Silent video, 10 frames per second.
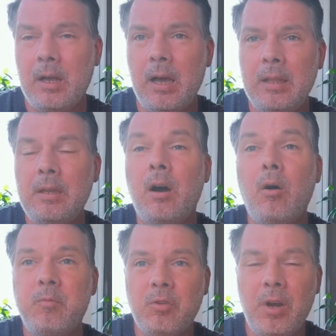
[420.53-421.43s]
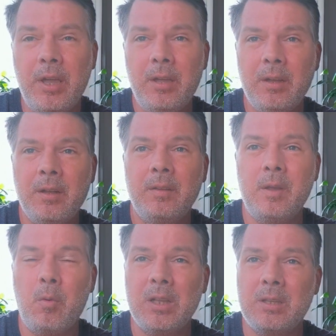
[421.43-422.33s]
and hopefully
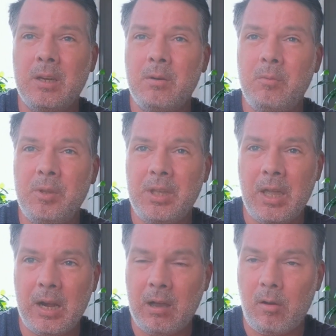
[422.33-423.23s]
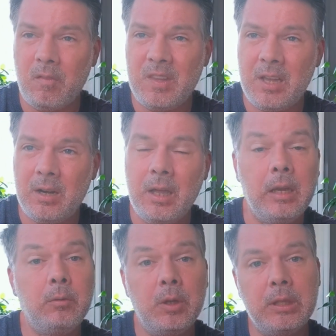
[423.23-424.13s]
the water will get out of there
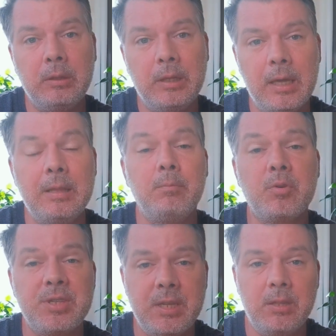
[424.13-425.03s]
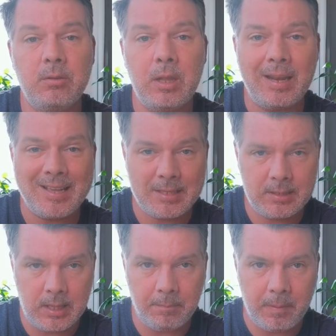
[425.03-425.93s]
and we can proceed to the
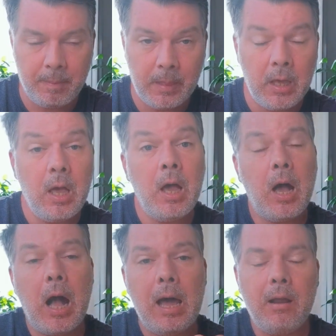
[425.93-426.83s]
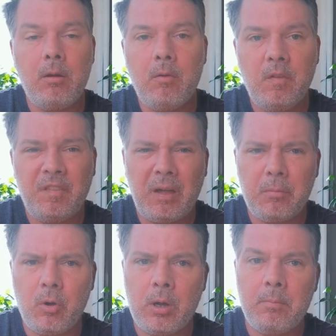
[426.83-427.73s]
next step. I don't know if
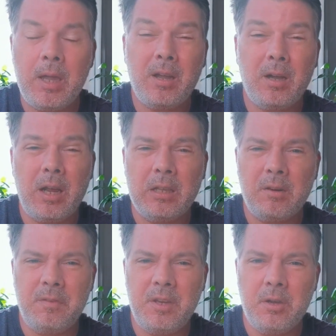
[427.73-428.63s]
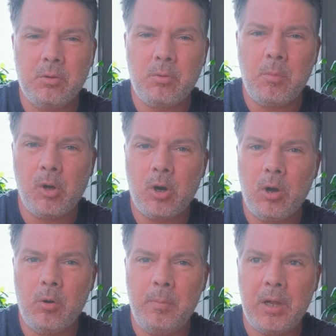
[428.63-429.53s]
I'm gonna make another video
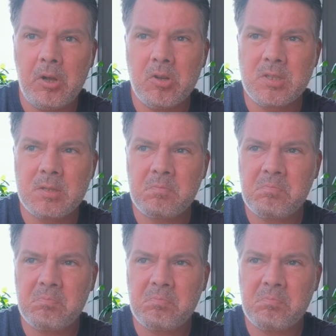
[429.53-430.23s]
tomorrow because